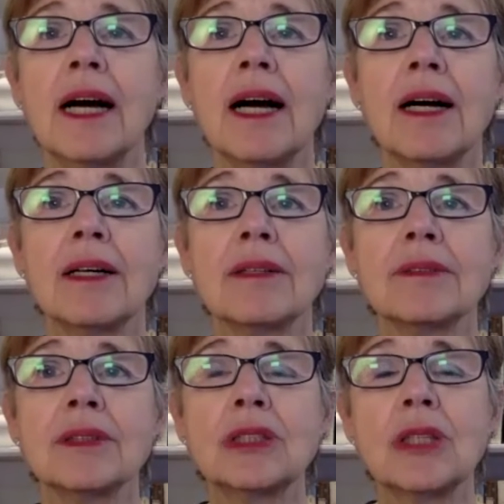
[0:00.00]
uh,
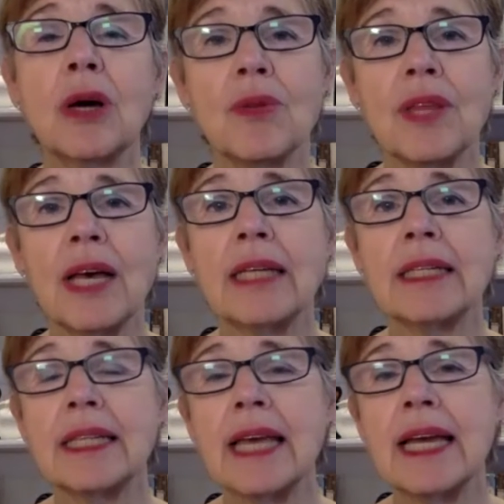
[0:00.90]
so that
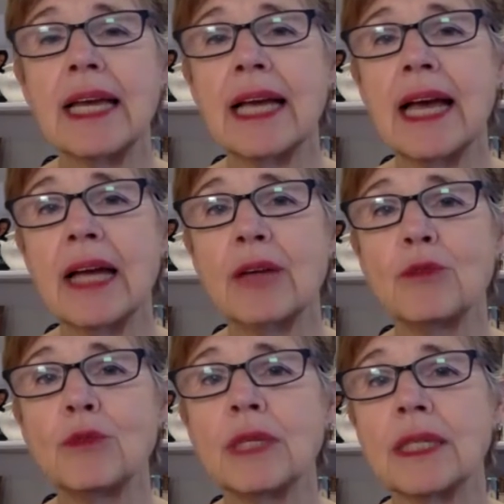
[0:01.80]
they can
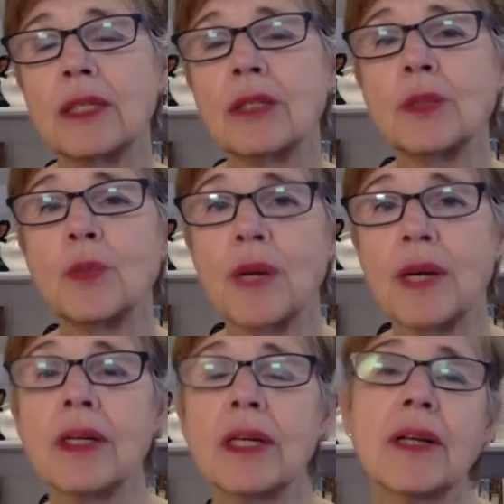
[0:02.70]
really learn
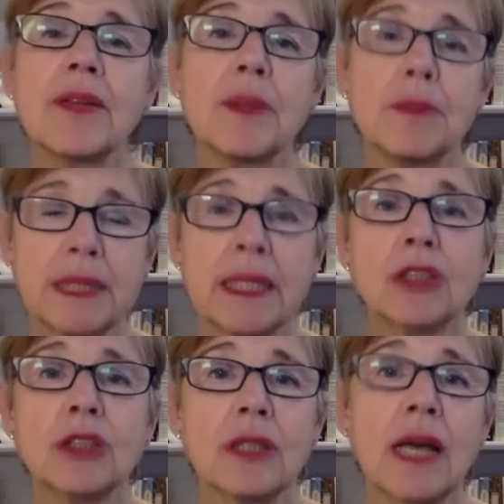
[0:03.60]
where the
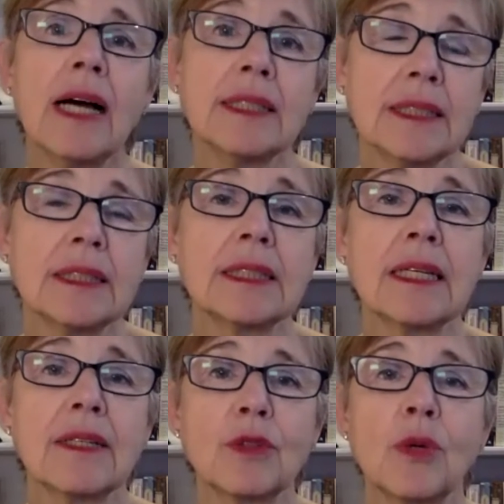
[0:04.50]
potential lies
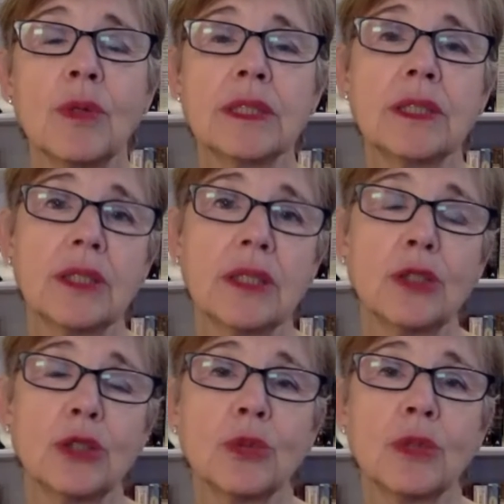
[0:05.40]
instead of going to the
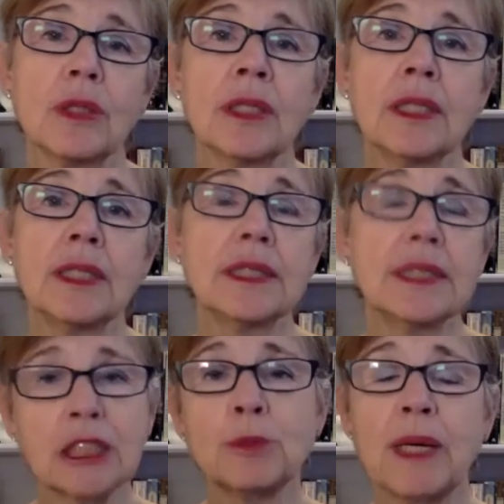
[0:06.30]
usual
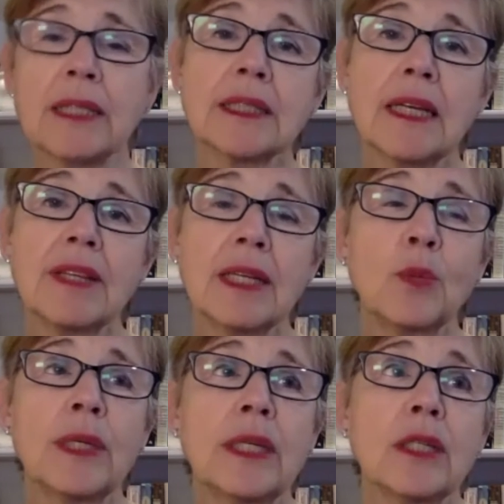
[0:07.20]
suspects. I think
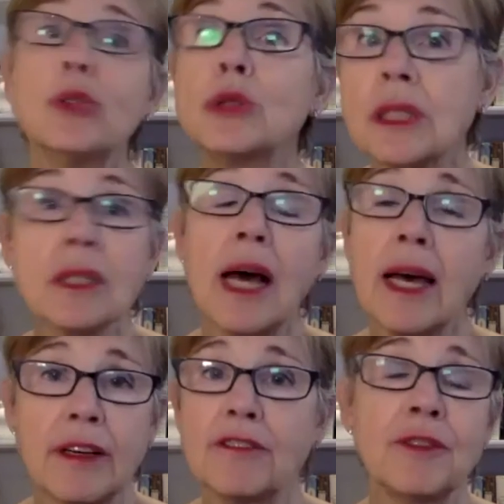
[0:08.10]
we lose a
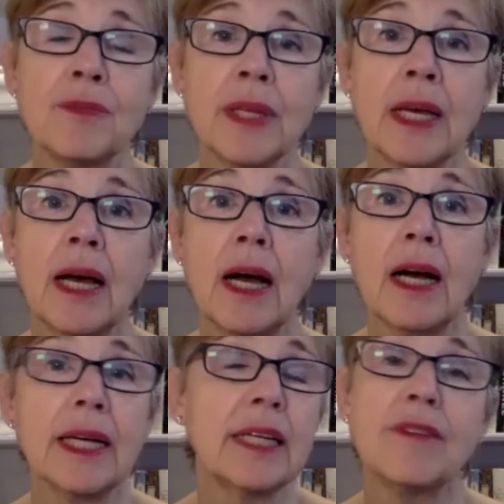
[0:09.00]
lot of uh,
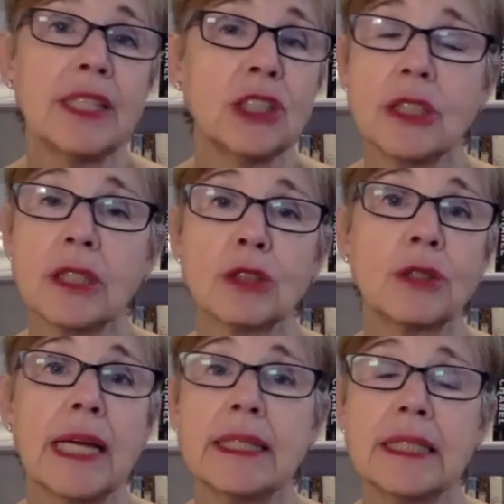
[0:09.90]
innovation and
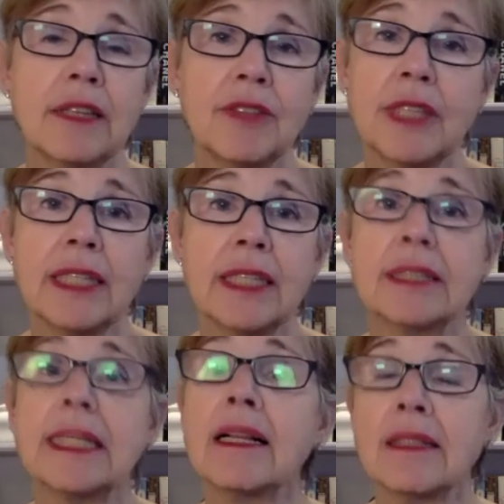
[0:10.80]
creativity and
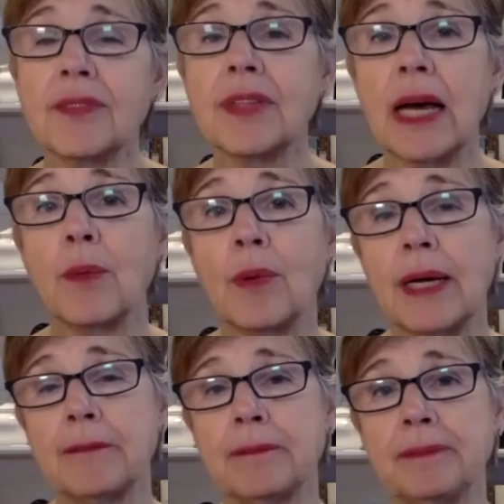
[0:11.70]
talent that way.